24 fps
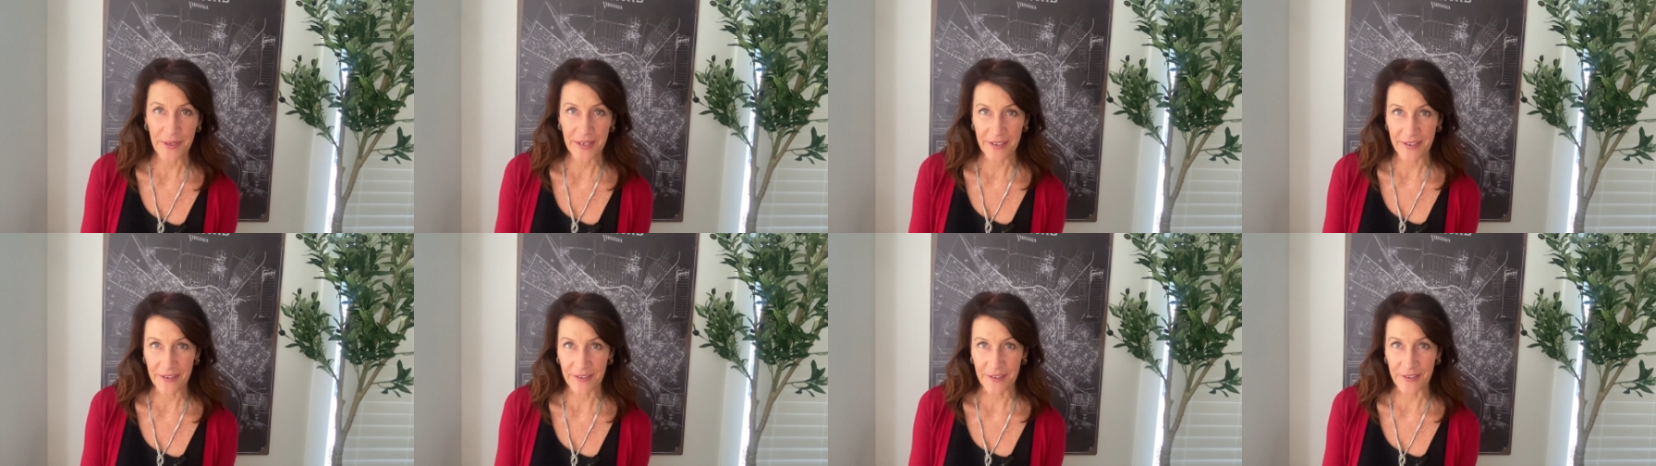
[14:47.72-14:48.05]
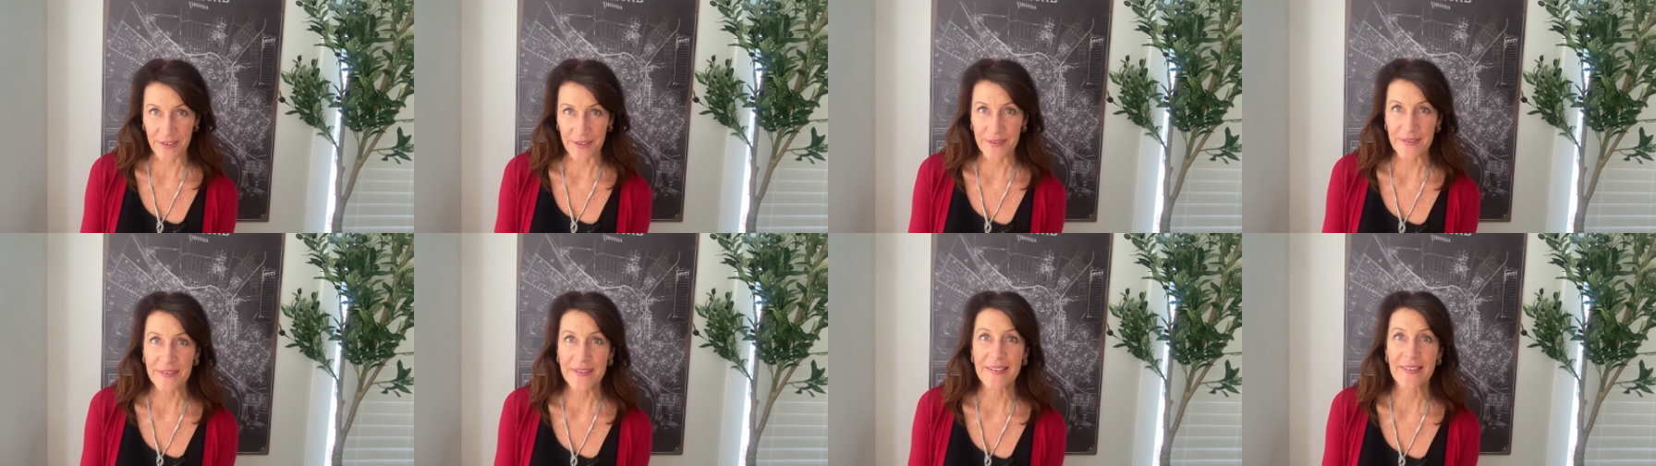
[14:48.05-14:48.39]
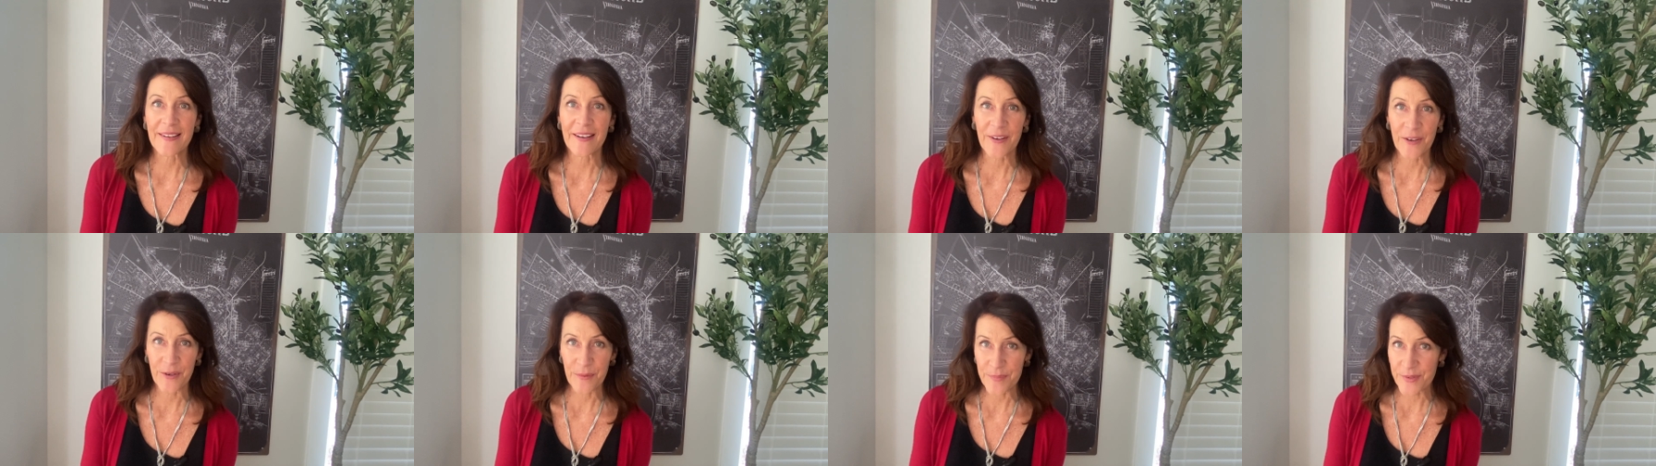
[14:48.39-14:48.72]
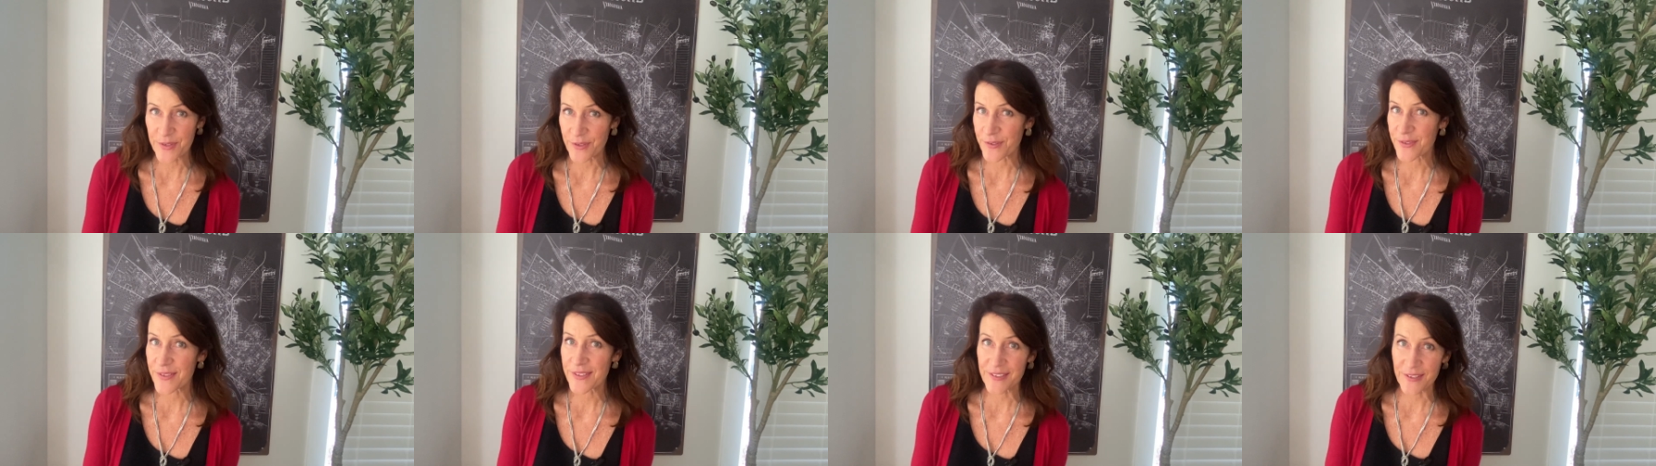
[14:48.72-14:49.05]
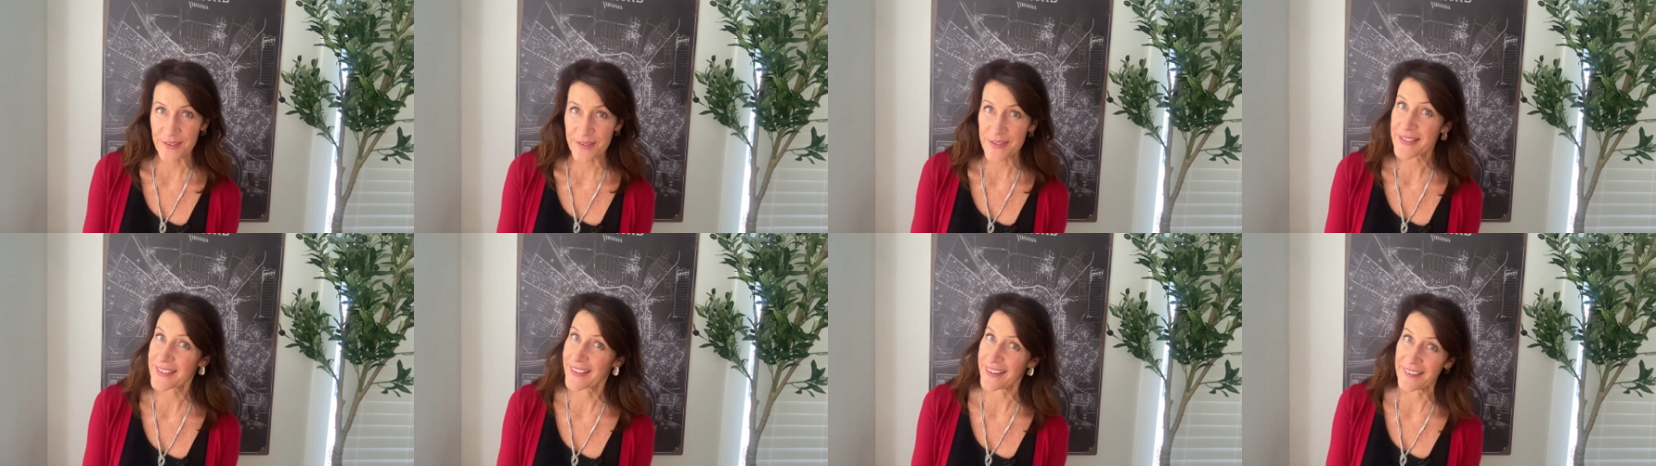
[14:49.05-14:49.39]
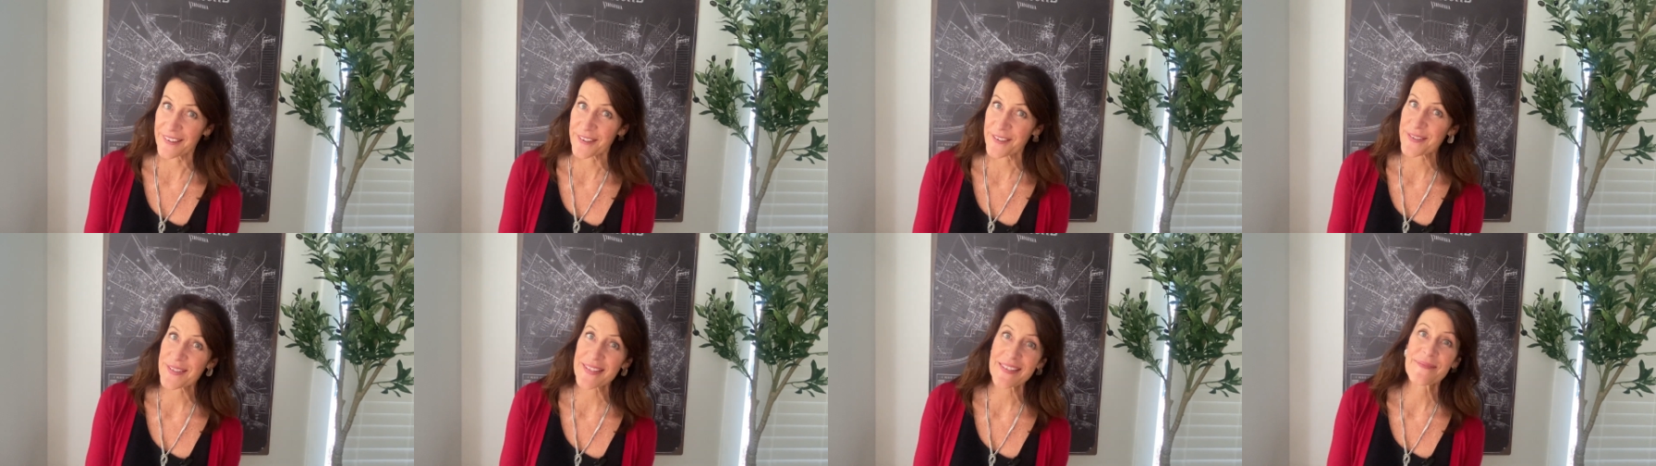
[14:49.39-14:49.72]
here. Homes are still
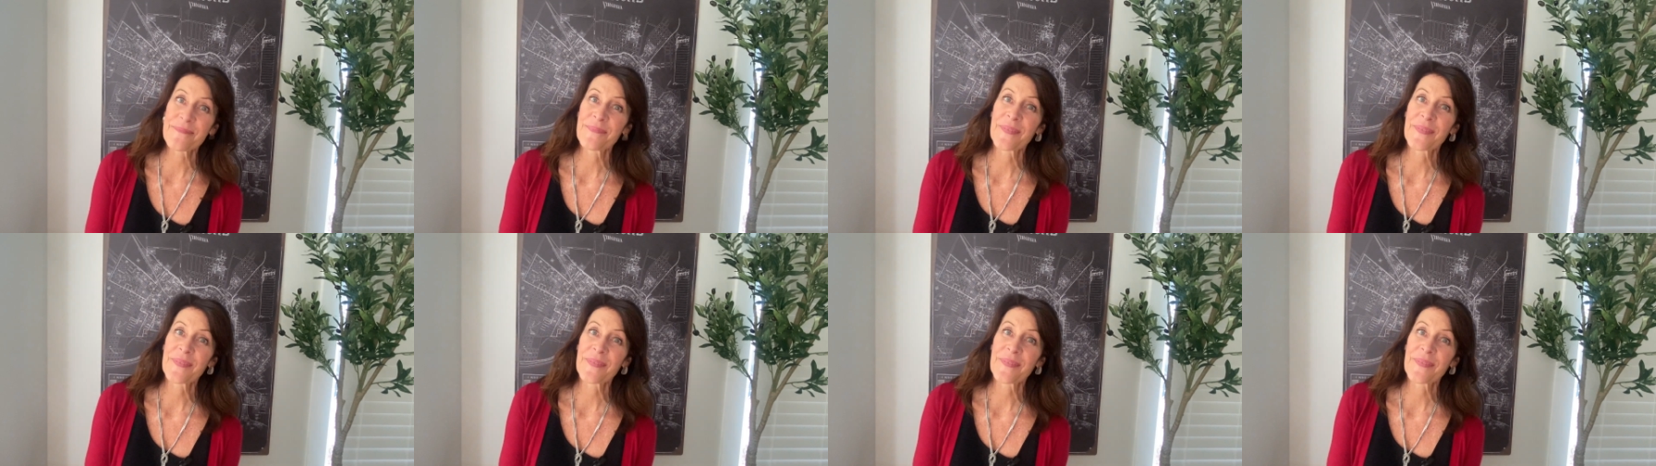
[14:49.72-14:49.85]
scarce.